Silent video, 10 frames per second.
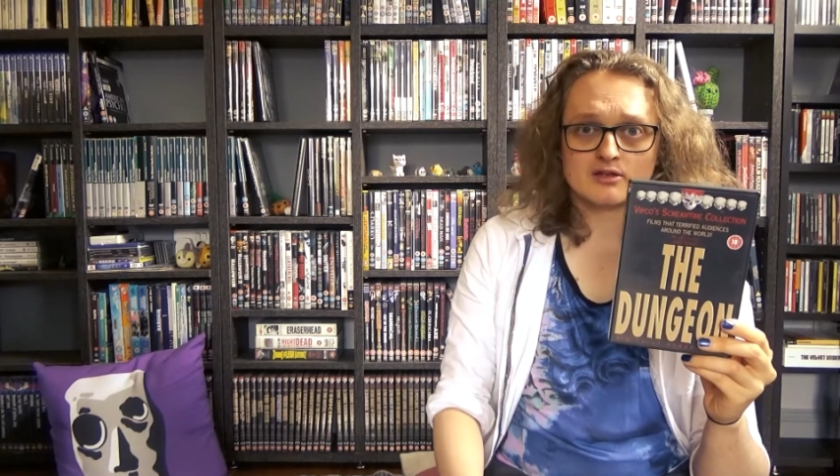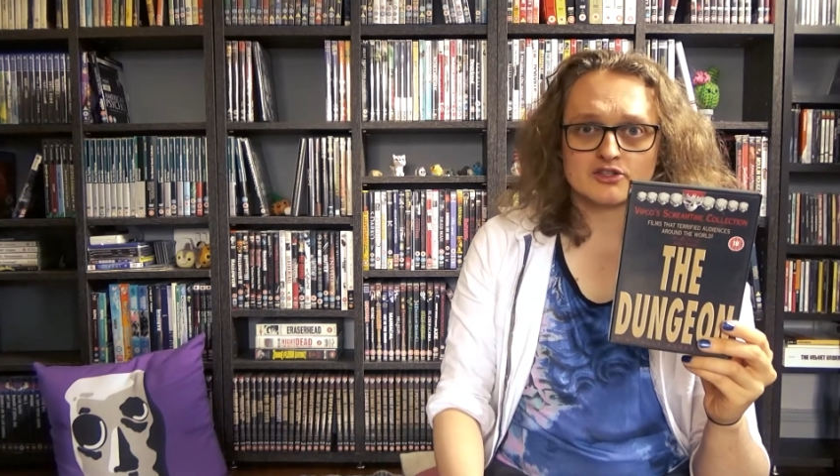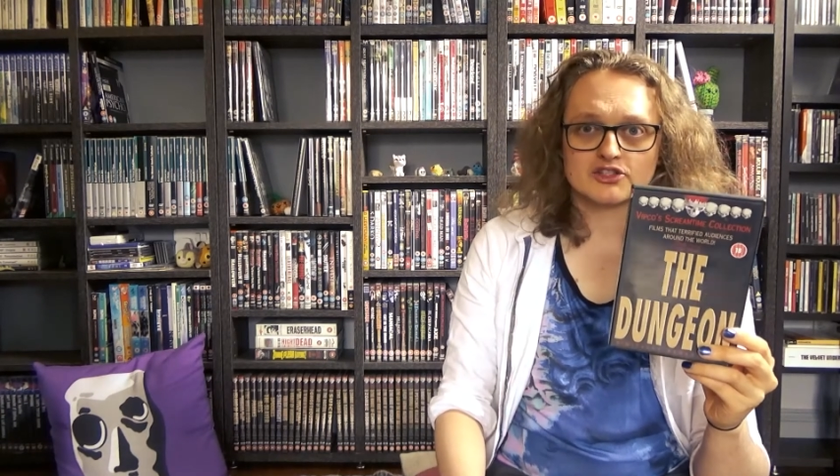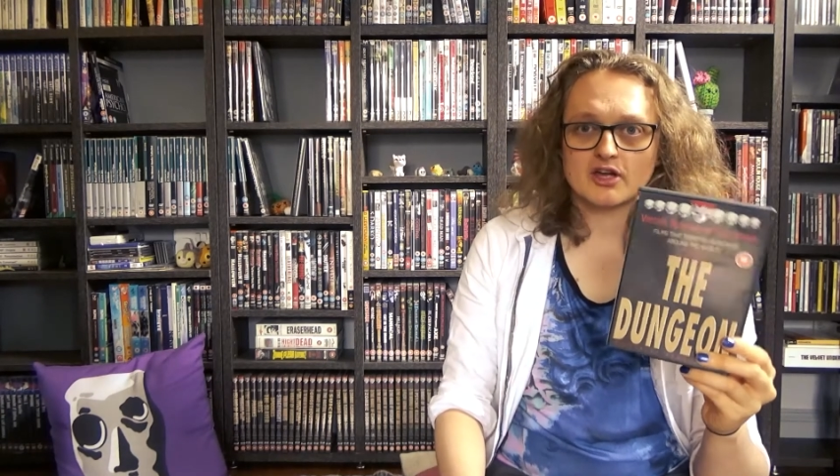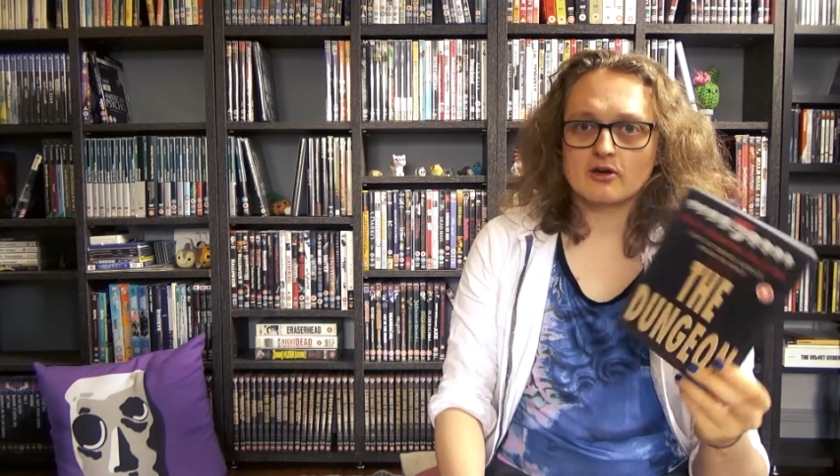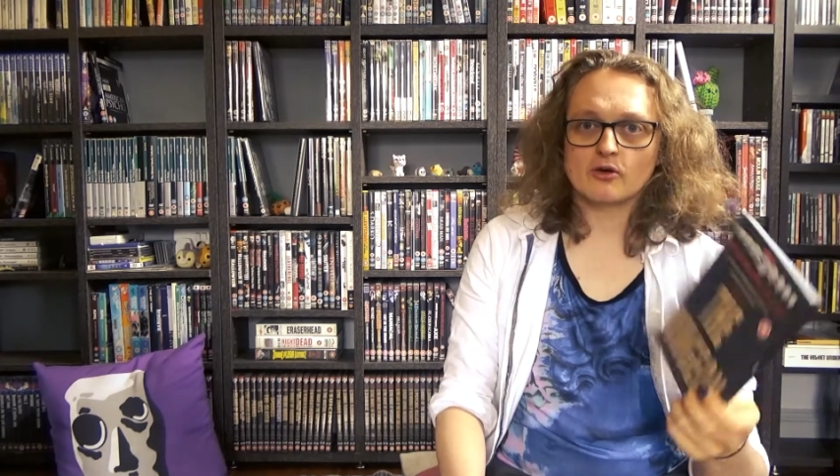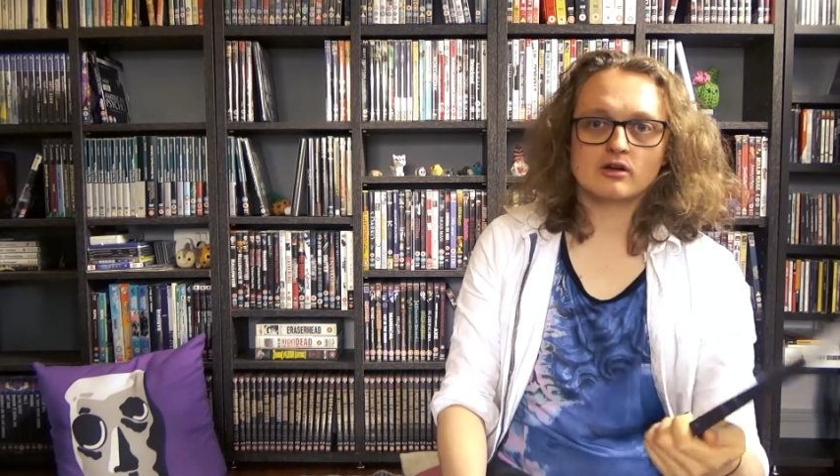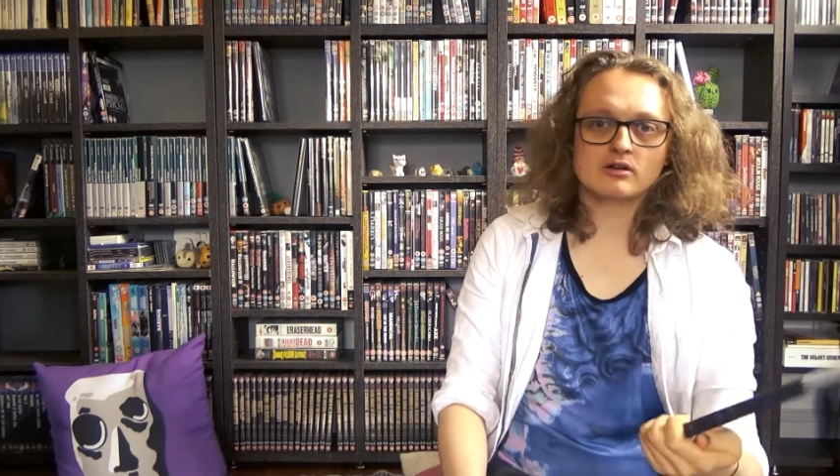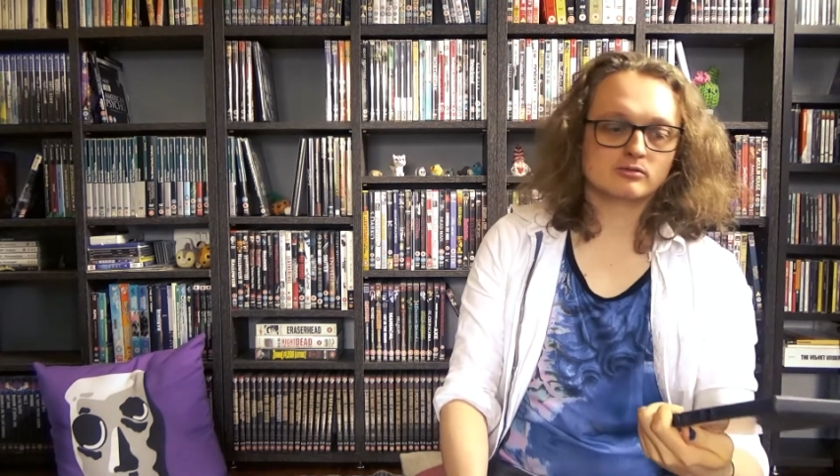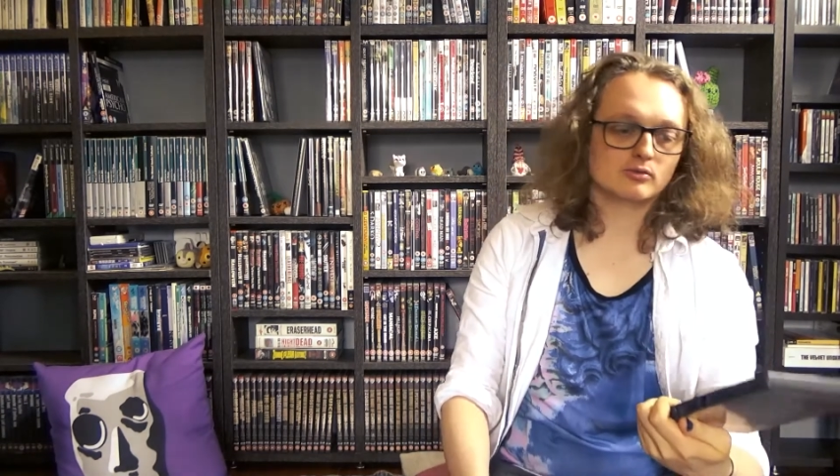So,
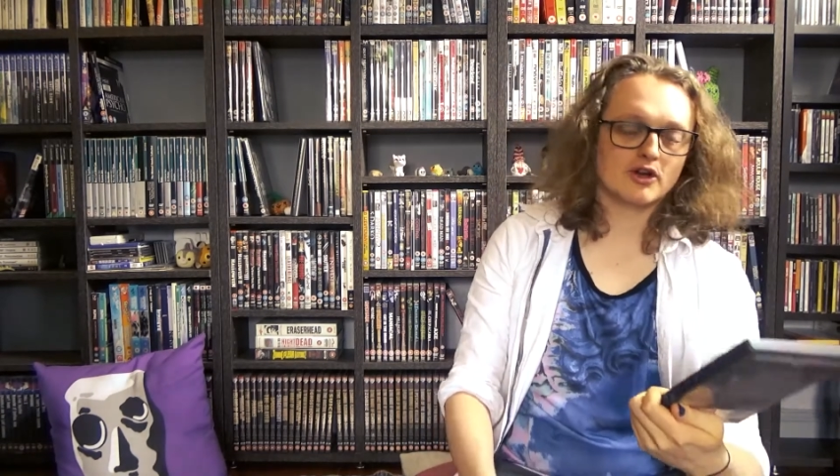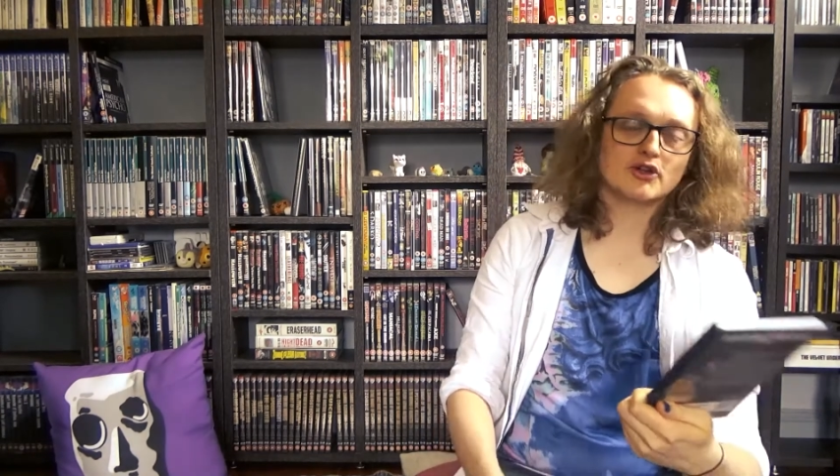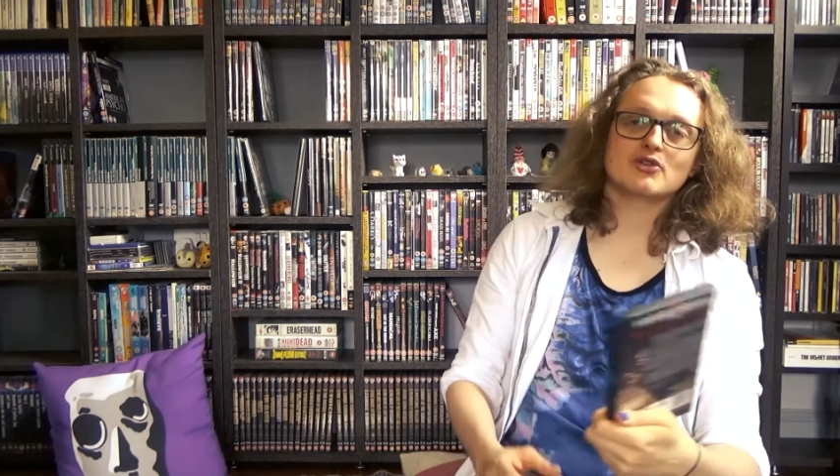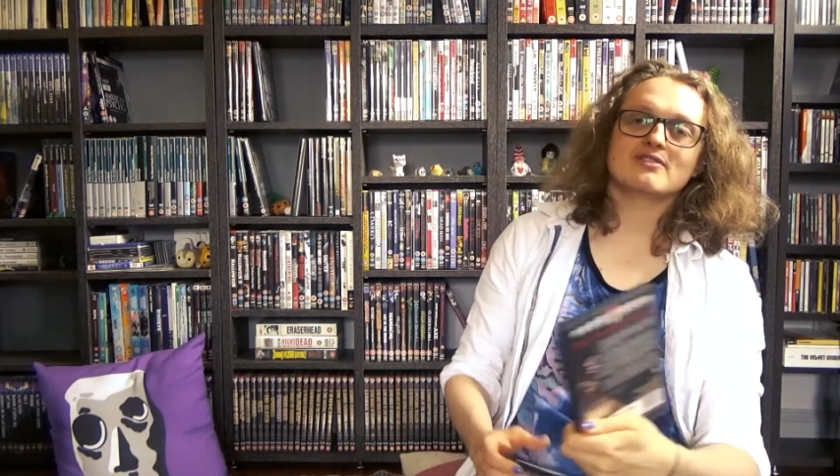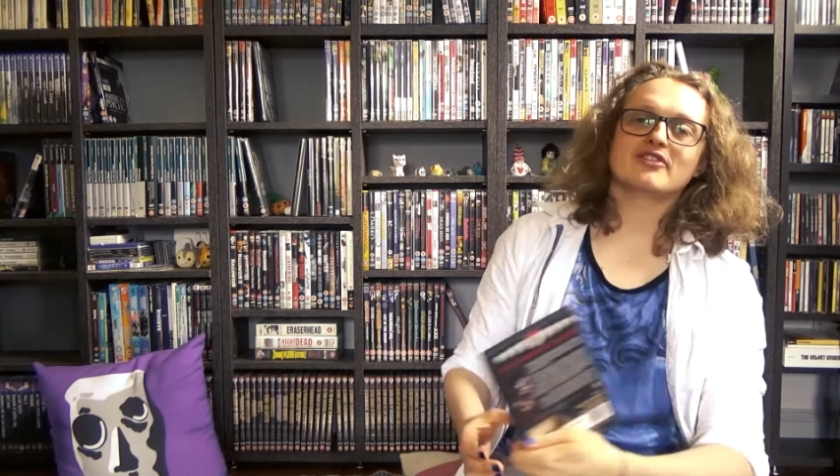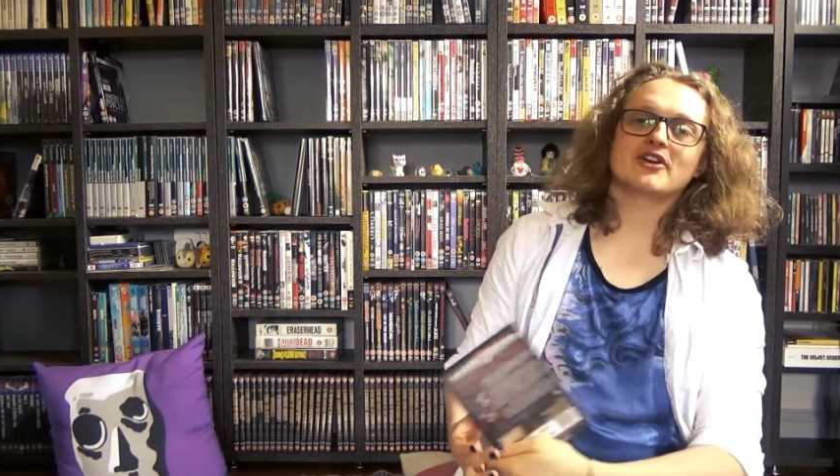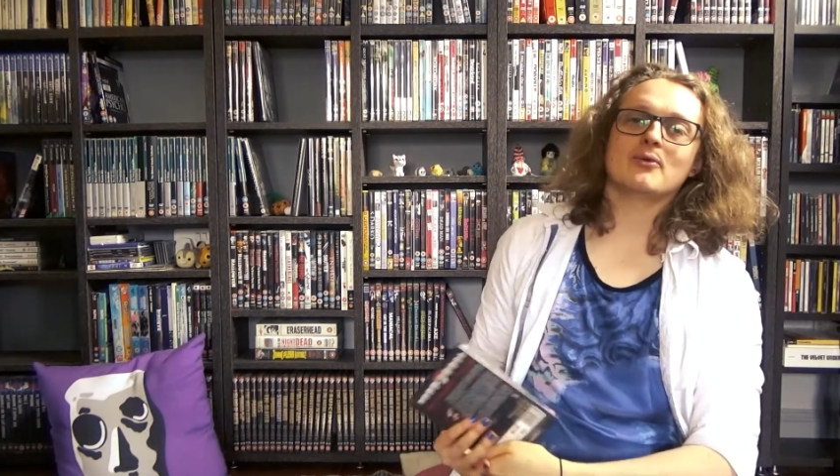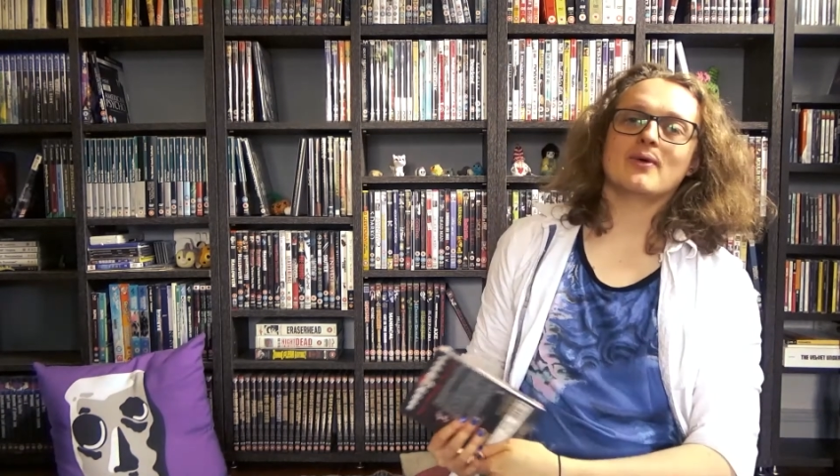we're not doing very